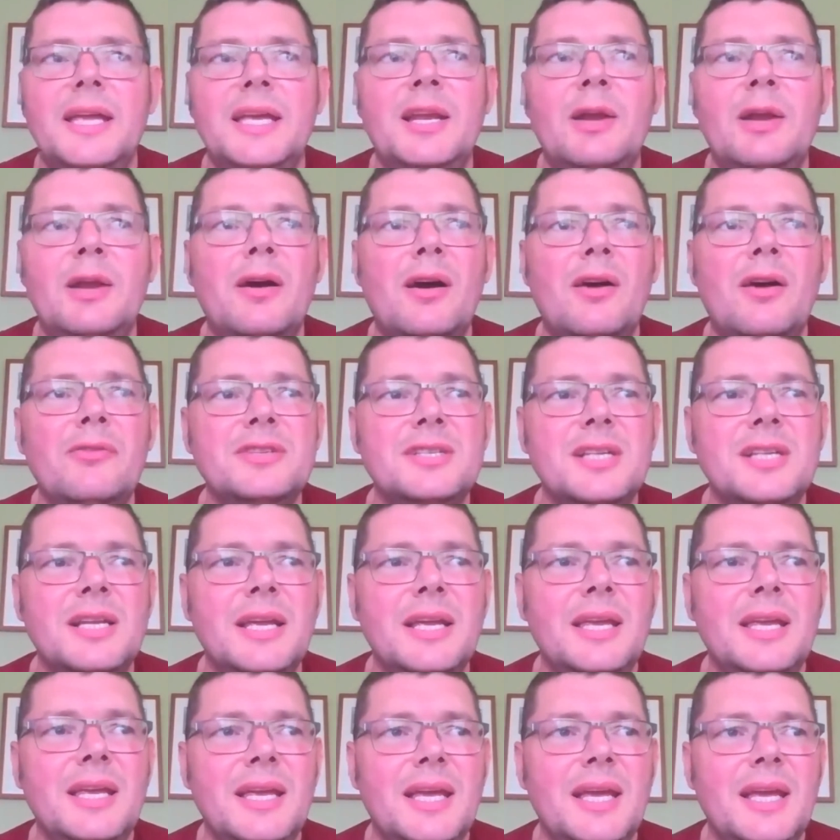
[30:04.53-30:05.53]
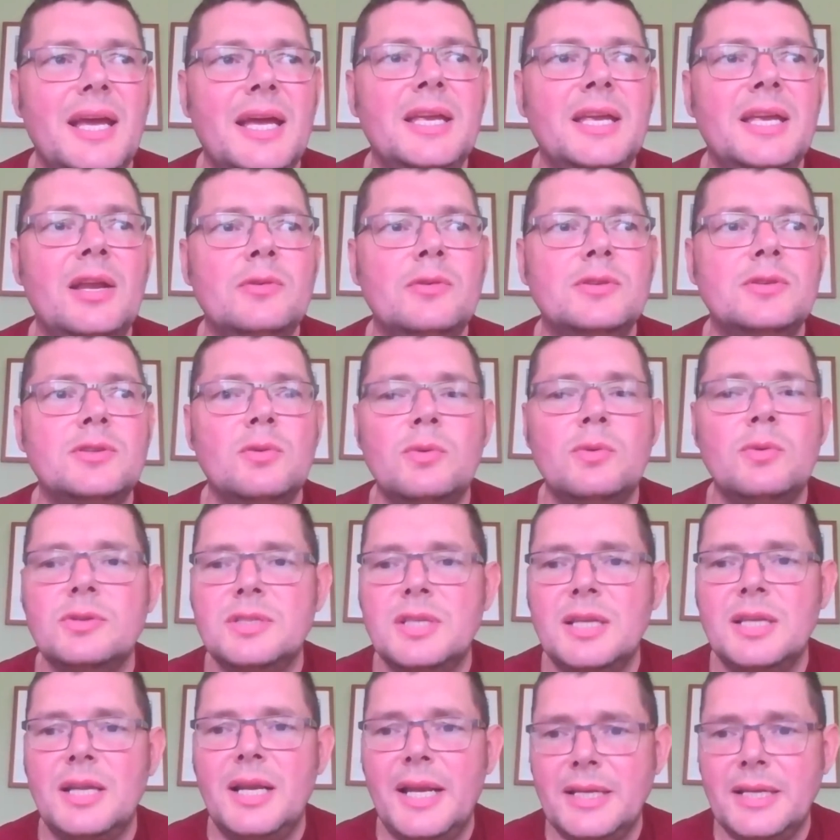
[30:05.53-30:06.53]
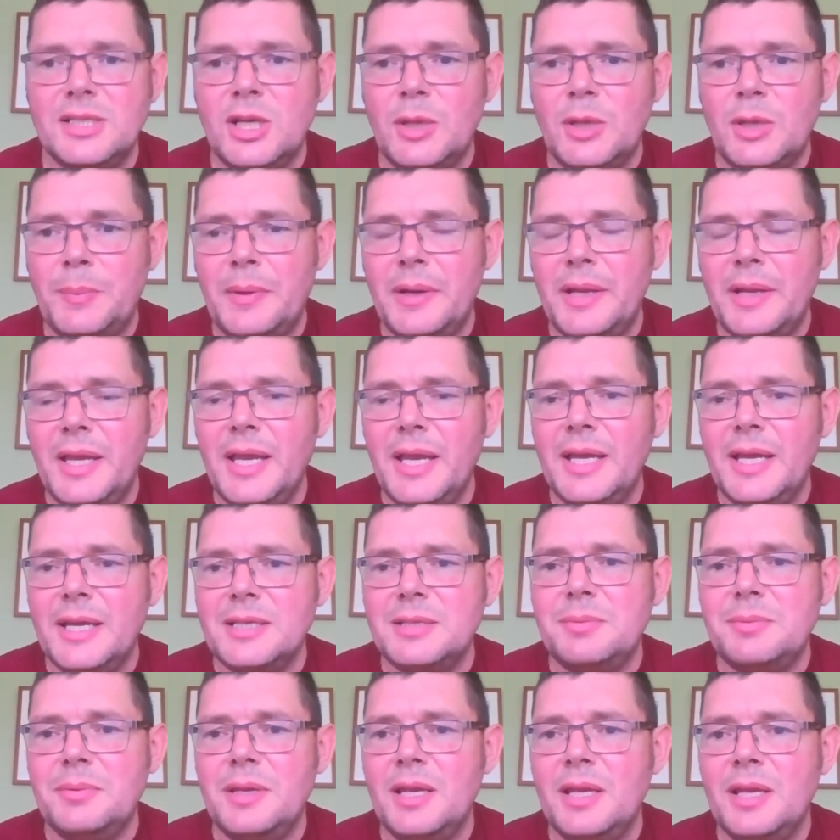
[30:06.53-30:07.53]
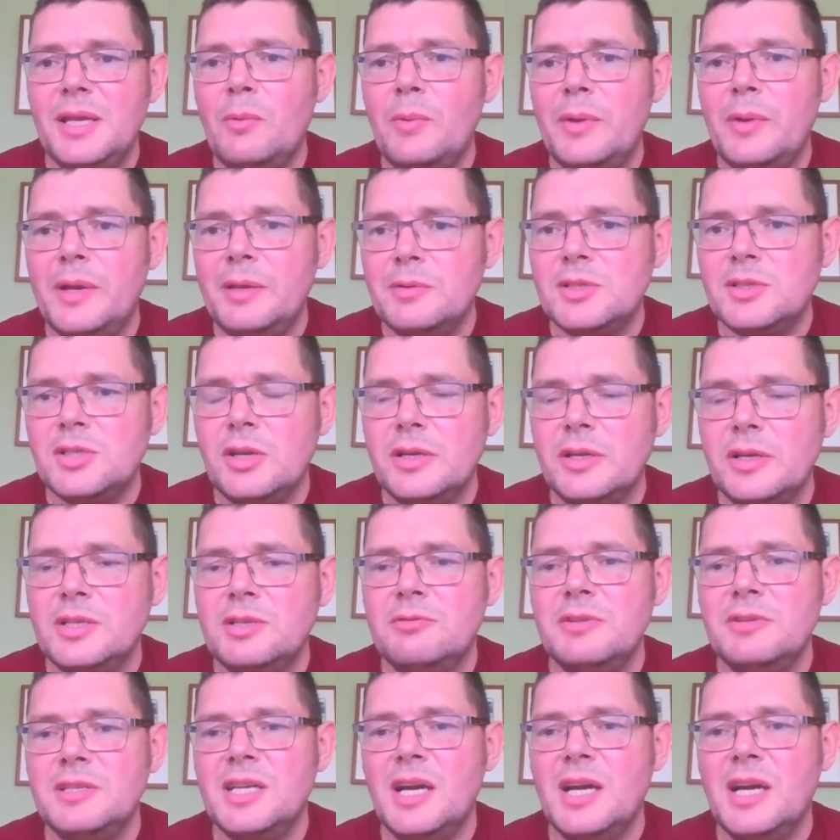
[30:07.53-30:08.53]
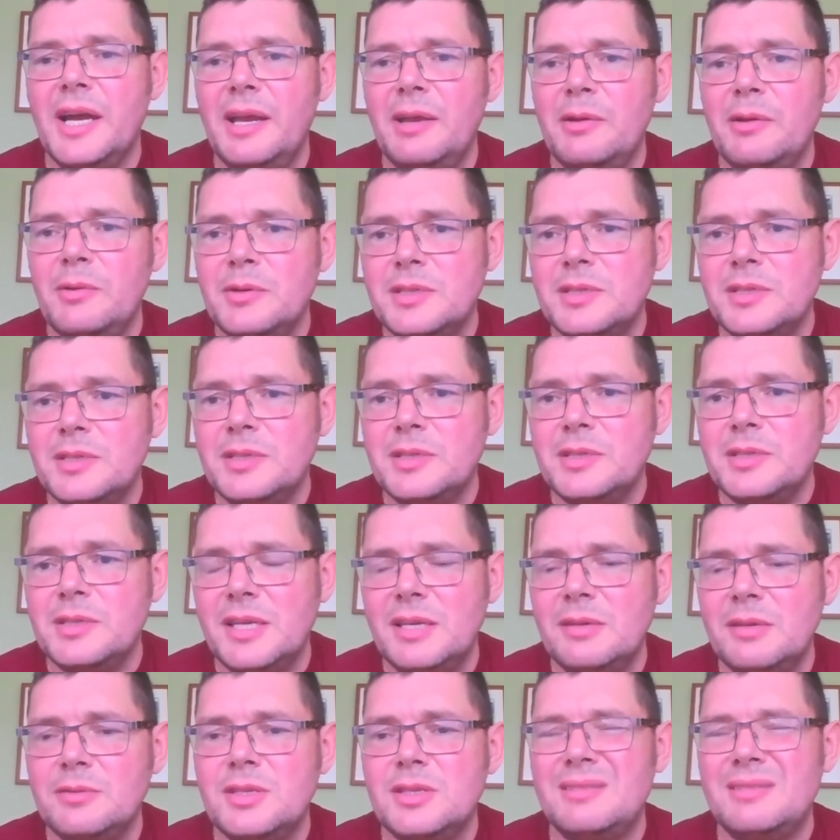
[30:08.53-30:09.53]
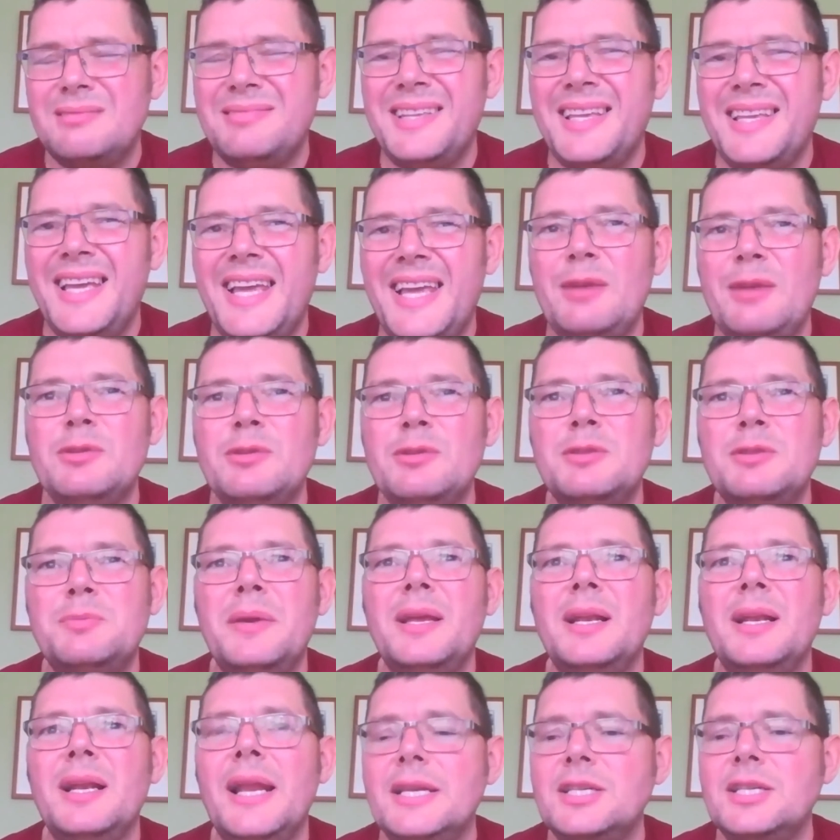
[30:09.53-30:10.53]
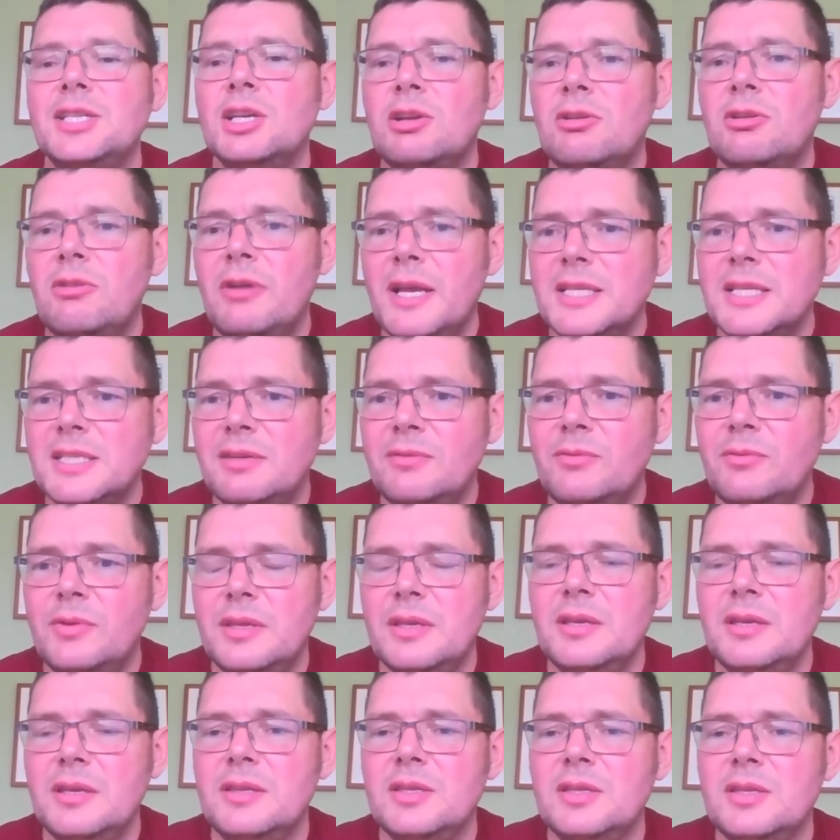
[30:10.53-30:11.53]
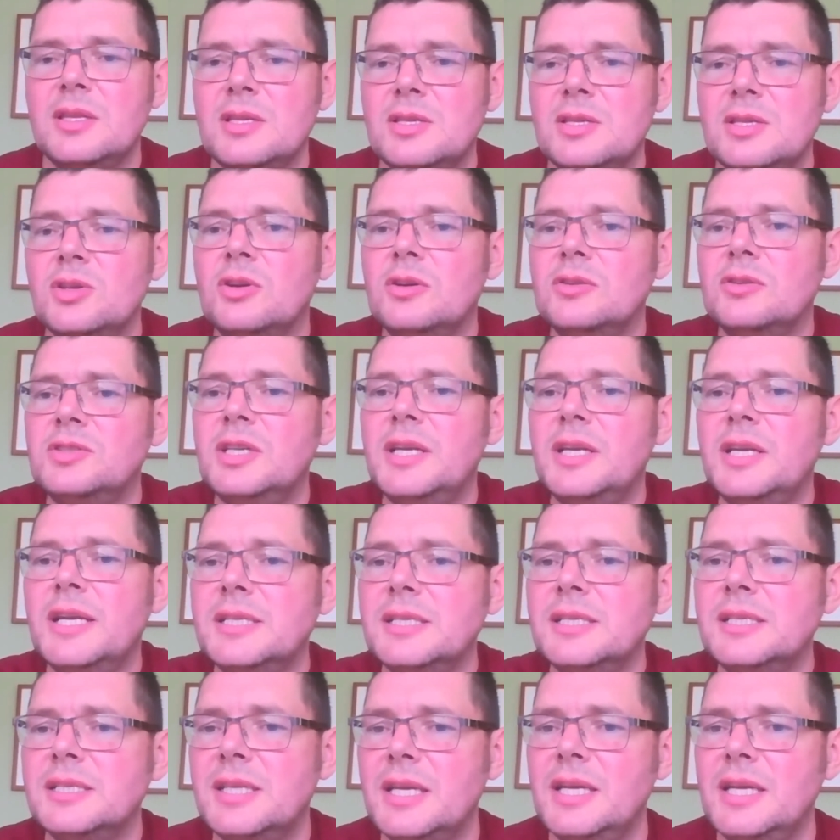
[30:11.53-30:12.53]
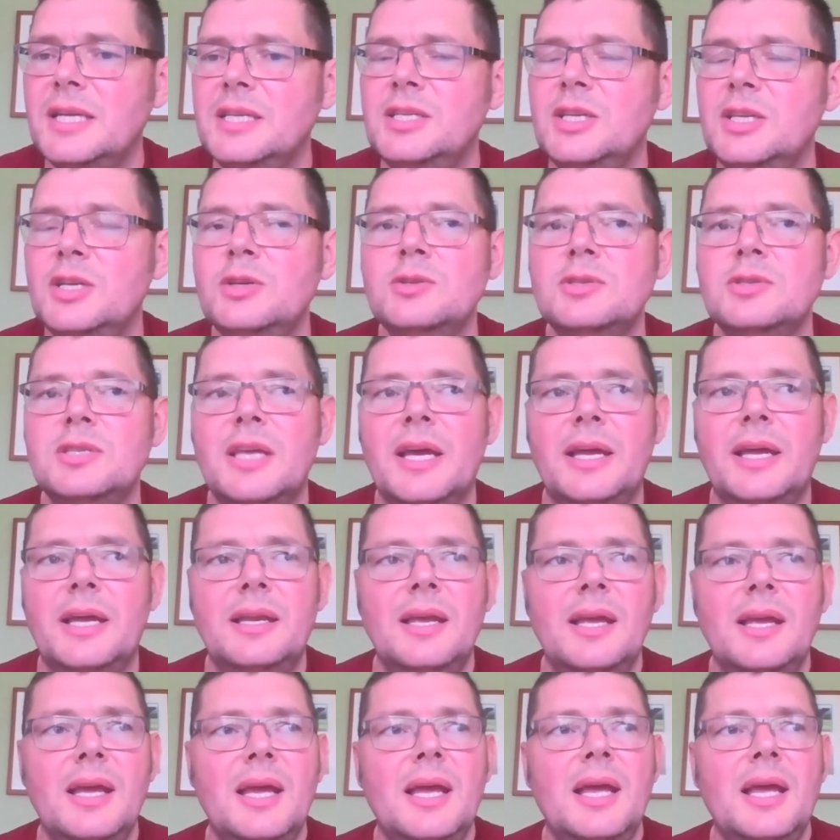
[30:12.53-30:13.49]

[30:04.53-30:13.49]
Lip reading: Obviously, towards the last couple of years, when he was starting to retire, he was being less aggressive with the sort of genetics that he'd used then.